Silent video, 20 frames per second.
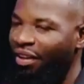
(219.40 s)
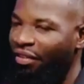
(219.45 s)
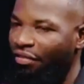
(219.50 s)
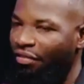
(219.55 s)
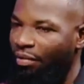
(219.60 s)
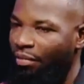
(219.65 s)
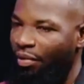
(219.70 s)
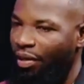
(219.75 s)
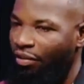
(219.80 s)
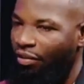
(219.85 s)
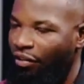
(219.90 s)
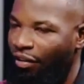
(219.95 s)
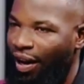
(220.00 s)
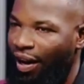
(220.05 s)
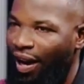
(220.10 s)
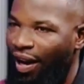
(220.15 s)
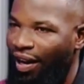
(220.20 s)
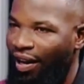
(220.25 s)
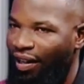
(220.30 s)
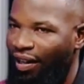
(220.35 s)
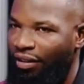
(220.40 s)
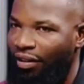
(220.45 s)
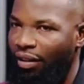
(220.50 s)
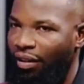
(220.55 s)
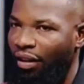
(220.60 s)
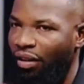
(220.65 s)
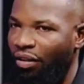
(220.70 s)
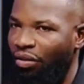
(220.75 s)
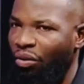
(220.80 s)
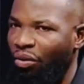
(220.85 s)
Thank you very much for
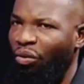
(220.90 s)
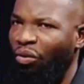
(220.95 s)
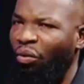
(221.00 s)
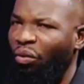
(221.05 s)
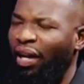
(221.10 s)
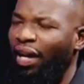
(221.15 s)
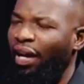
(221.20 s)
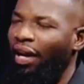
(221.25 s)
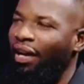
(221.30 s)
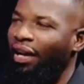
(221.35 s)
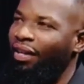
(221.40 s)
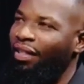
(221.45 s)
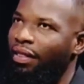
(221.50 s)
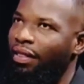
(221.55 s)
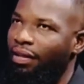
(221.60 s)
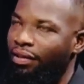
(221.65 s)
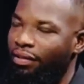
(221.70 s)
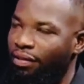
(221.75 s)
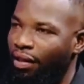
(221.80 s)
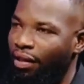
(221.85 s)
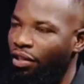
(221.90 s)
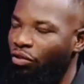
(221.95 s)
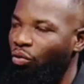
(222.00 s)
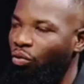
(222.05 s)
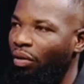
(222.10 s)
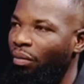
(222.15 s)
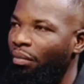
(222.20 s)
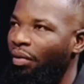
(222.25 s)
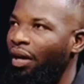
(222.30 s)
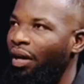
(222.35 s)
highlighting that. We are at the stage
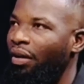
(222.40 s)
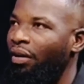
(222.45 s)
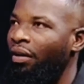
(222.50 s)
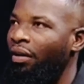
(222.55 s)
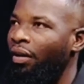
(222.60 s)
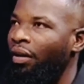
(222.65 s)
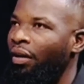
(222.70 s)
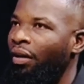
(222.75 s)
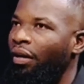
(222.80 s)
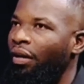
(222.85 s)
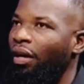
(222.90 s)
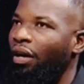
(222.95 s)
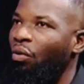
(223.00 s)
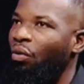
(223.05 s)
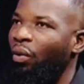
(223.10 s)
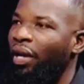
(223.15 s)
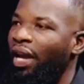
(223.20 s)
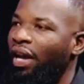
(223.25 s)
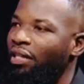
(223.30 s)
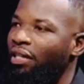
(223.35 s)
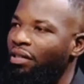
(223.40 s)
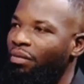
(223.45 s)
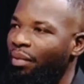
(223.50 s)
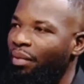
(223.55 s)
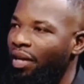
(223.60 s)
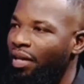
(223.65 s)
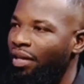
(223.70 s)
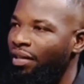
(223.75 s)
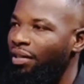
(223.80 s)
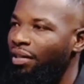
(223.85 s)
whereby we are
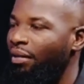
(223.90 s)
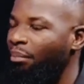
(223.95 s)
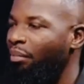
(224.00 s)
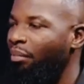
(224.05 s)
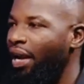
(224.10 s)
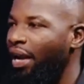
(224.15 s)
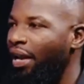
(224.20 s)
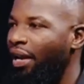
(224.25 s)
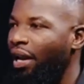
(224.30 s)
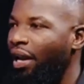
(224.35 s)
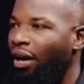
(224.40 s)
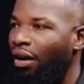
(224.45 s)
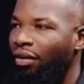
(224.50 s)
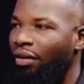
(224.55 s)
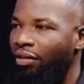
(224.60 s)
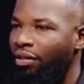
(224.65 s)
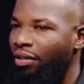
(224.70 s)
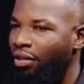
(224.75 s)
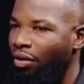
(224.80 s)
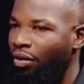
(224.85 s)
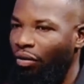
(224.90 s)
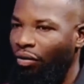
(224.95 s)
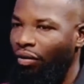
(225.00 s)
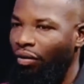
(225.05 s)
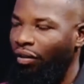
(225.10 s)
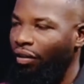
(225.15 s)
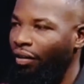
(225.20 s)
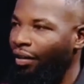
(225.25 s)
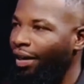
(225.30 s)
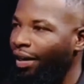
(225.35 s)
experiencing burnouts,
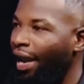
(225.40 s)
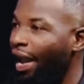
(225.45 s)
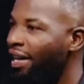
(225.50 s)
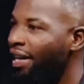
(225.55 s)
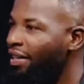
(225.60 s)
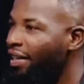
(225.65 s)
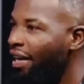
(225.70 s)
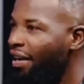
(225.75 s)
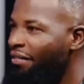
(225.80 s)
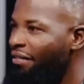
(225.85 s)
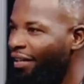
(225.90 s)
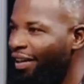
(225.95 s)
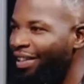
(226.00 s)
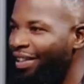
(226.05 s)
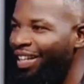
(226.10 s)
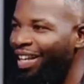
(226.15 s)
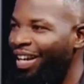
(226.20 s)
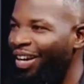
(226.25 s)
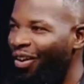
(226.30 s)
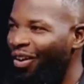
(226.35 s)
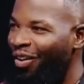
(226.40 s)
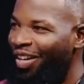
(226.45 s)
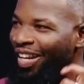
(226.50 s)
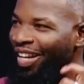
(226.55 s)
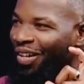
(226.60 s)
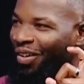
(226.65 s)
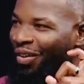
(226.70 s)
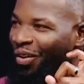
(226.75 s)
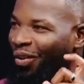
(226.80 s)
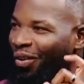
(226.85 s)
NDA fatigue,
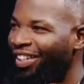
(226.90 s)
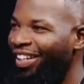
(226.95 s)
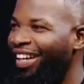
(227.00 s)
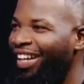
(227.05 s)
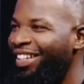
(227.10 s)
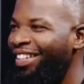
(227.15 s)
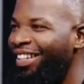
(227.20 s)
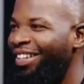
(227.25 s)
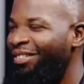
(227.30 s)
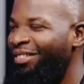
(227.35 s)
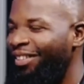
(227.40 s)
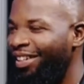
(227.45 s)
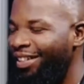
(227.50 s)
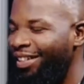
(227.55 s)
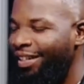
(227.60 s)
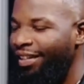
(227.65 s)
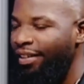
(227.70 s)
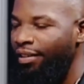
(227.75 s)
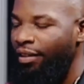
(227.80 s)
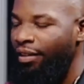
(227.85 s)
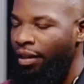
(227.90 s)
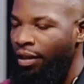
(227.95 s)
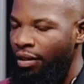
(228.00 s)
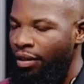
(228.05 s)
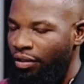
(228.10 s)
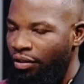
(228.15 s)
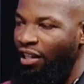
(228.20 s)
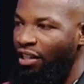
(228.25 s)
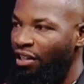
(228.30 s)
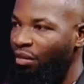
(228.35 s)
quote-unquote NDA fatigue.
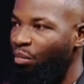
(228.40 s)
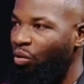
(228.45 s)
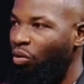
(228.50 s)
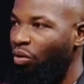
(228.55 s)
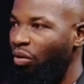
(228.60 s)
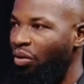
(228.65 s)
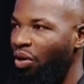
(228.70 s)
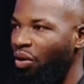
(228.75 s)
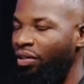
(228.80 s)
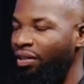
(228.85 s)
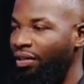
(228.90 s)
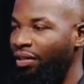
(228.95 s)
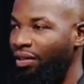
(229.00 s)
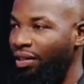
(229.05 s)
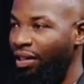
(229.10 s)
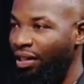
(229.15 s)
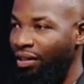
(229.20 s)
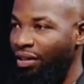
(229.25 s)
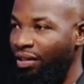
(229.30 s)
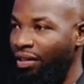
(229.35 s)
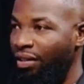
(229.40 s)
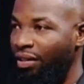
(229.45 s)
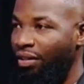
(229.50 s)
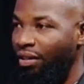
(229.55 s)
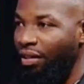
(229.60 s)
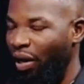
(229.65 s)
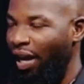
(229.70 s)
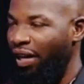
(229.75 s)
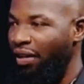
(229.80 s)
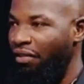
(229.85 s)
This book, since
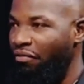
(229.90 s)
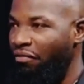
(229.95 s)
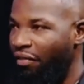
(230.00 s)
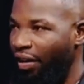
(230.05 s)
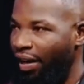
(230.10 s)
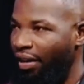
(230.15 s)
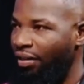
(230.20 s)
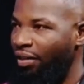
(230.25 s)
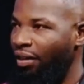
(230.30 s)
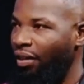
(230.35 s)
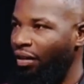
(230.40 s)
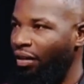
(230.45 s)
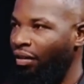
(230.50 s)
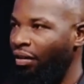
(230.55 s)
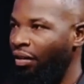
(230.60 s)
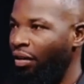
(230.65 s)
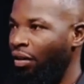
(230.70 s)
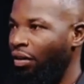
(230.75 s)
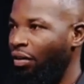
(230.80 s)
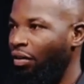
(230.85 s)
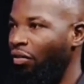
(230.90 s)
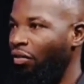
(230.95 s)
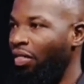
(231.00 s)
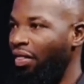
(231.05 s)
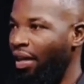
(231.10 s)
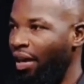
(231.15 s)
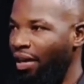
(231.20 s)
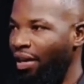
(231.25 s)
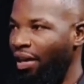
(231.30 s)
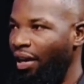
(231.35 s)
we are reflecting
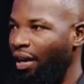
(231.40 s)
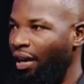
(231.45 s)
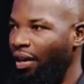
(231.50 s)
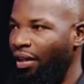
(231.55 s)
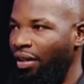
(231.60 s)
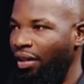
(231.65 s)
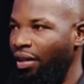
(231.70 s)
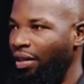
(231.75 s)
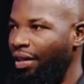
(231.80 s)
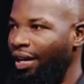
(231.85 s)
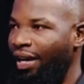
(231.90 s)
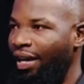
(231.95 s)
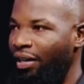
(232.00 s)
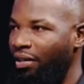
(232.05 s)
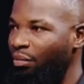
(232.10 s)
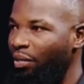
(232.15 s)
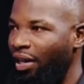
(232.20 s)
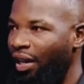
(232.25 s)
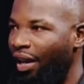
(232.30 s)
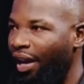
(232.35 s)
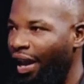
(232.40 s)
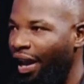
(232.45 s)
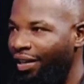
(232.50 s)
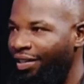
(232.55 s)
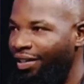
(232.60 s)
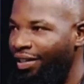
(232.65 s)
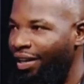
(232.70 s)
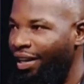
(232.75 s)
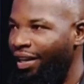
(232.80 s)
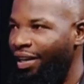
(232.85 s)
on the year has been
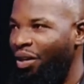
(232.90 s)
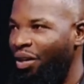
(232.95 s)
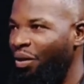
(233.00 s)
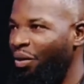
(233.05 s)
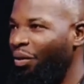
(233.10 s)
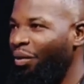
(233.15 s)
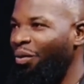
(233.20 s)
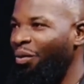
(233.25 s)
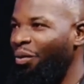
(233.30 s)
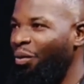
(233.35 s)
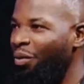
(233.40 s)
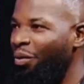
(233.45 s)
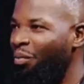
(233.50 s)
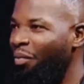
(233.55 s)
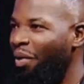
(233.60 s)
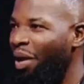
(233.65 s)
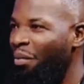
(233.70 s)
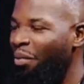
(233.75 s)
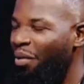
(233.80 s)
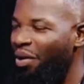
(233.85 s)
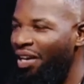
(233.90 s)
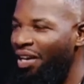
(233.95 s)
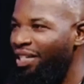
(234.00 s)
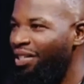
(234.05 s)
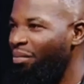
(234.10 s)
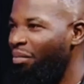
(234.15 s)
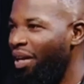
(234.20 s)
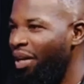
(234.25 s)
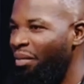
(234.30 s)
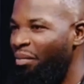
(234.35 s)
hectic, good
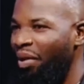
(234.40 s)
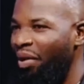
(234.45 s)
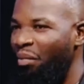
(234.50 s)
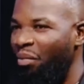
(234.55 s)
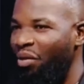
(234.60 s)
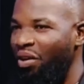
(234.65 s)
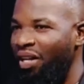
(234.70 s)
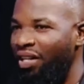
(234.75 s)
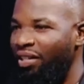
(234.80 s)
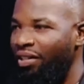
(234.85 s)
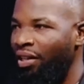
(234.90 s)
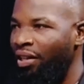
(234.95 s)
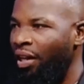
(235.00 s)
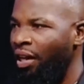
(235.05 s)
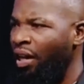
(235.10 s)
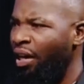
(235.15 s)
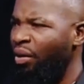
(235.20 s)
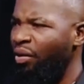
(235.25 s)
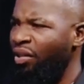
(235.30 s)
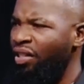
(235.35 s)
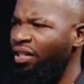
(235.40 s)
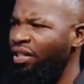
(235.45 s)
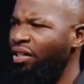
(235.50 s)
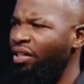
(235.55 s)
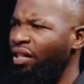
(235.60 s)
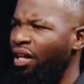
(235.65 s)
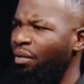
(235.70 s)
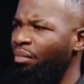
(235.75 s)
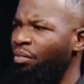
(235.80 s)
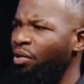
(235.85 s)
memories, bad memories. It will
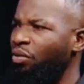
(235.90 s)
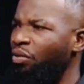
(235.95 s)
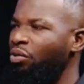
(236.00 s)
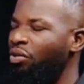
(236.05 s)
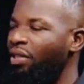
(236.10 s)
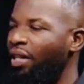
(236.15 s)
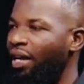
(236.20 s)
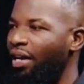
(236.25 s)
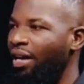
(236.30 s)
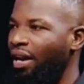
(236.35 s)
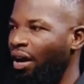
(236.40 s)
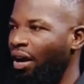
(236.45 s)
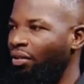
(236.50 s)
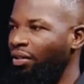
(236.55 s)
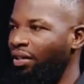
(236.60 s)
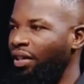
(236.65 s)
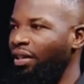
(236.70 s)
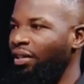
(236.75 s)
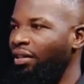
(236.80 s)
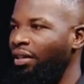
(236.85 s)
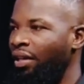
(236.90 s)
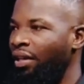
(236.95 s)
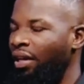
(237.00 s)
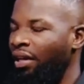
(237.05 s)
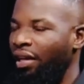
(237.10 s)
just help you to stay grounded.